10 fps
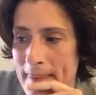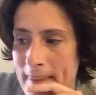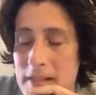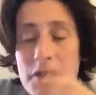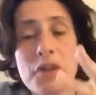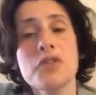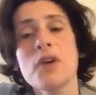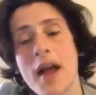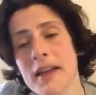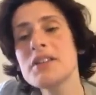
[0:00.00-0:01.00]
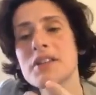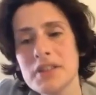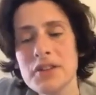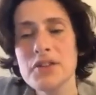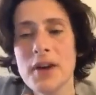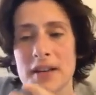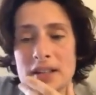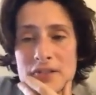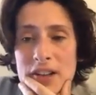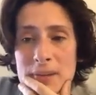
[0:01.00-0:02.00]
So you're trying to
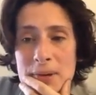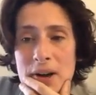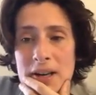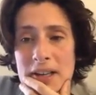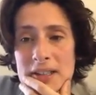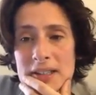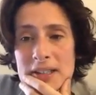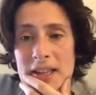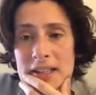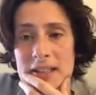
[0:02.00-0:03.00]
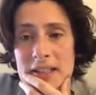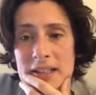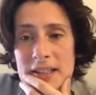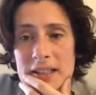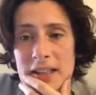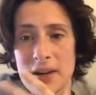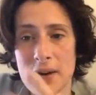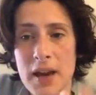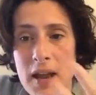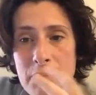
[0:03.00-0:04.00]
develop an audience that
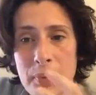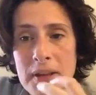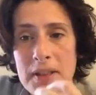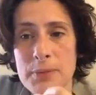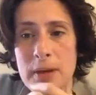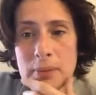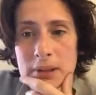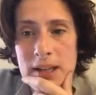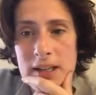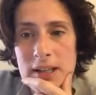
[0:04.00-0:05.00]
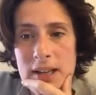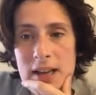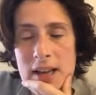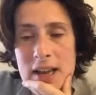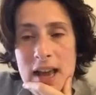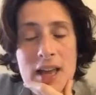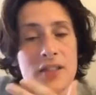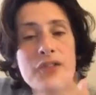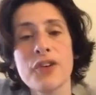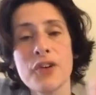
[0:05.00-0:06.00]
and bring these people in,
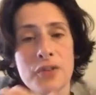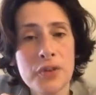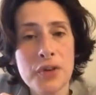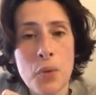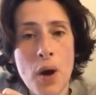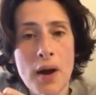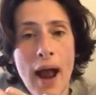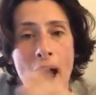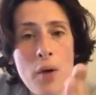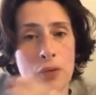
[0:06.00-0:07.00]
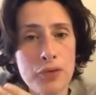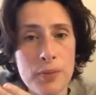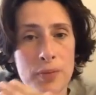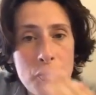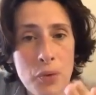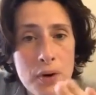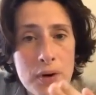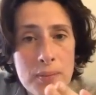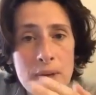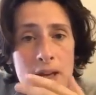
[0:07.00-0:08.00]
and the further you are out from the
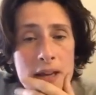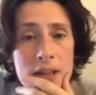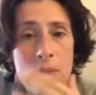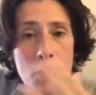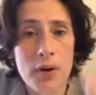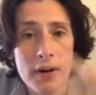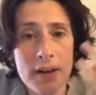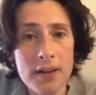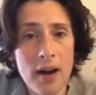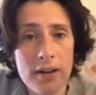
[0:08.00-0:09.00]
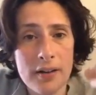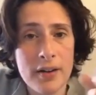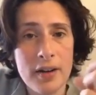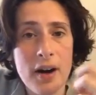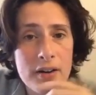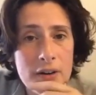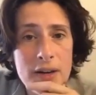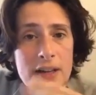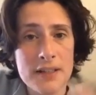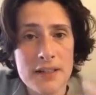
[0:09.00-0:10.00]
norm, the more it is harder
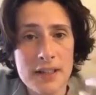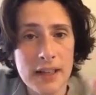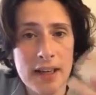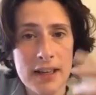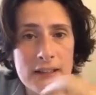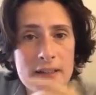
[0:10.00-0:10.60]
it is to get